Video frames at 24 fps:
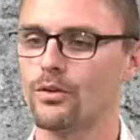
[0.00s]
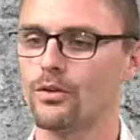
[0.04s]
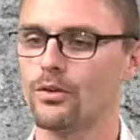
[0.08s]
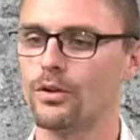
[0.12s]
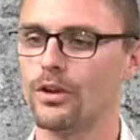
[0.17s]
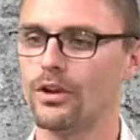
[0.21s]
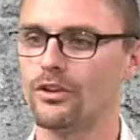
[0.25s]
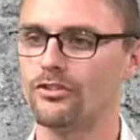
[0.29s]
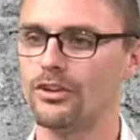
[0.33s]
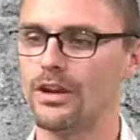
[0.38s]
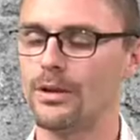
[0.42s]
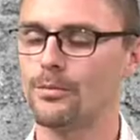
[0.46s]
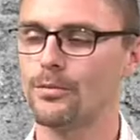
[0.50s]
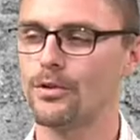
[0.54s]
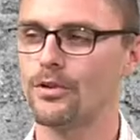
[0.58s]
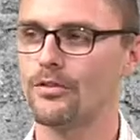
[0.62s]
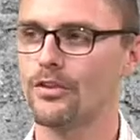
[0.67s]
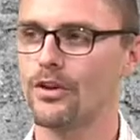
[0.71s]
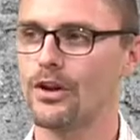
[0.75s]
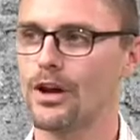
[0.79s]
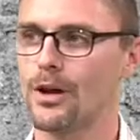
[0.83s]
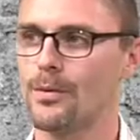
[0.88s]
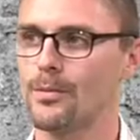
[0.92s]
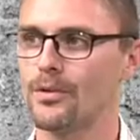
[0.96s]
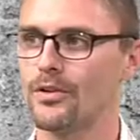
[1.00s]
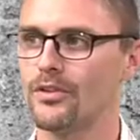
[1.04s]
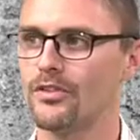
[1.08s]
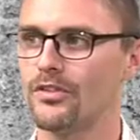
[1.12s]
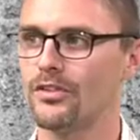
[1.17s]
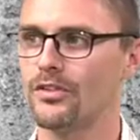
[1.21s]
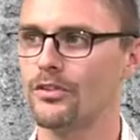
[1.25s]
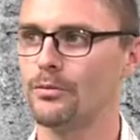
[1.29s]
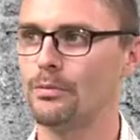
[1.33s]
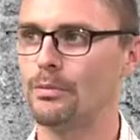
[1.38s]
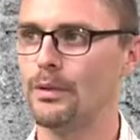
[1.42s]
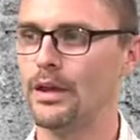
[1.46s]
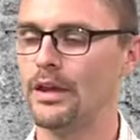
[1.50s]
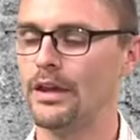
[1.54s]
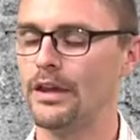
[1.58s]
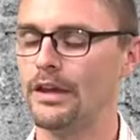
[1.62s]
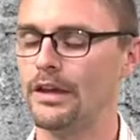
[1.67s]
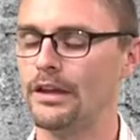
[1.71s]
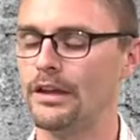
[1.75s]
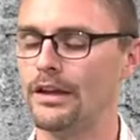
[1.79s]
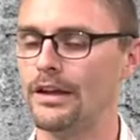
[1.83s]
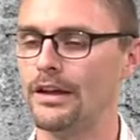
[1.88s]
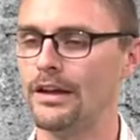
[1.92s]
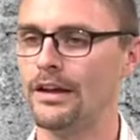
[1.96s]
Corona Chamber of Commerce has
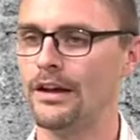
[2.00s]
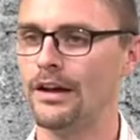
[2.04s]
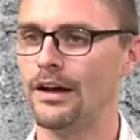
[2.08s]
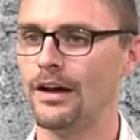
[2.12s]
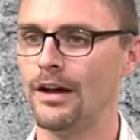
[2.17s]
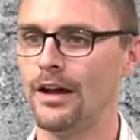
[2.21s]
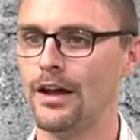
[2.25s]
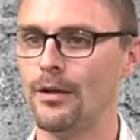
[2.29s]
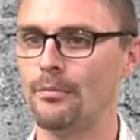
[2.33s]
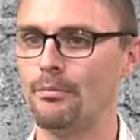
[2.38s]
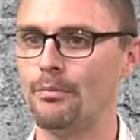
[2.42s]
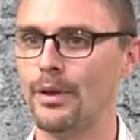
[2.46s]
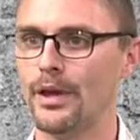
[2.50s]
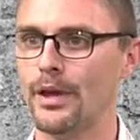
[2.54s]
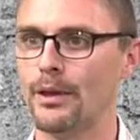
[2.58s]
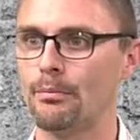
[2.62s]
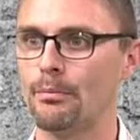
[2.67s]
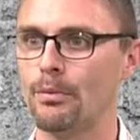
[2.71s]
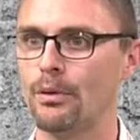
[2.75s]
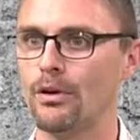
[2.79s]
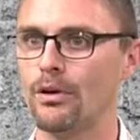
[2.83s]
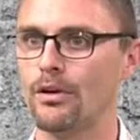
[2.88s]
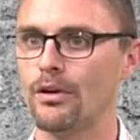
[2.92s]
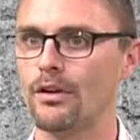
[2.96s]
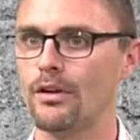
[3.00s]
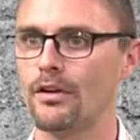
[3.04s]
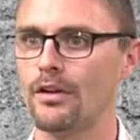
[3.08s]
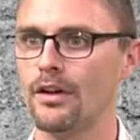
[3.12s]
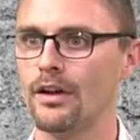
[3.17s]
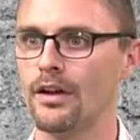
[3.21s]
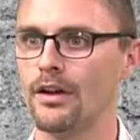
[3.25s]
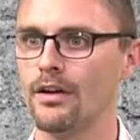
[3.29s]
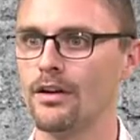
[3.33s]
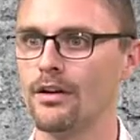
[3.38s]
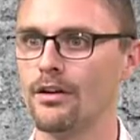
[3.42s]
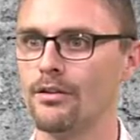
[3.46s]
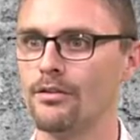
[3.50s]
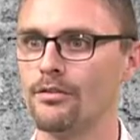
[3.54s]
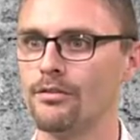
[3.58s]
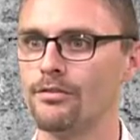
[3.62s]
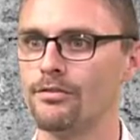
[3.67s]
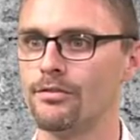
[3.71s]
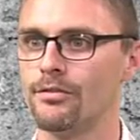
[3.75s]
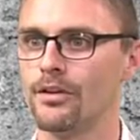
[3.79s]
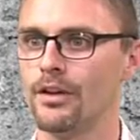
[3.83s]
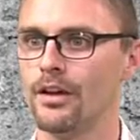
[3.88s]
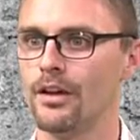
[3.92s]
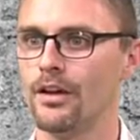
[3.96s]
been a big part
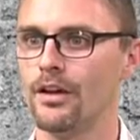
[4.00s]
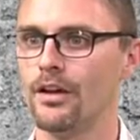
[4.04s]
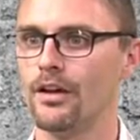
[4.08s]
of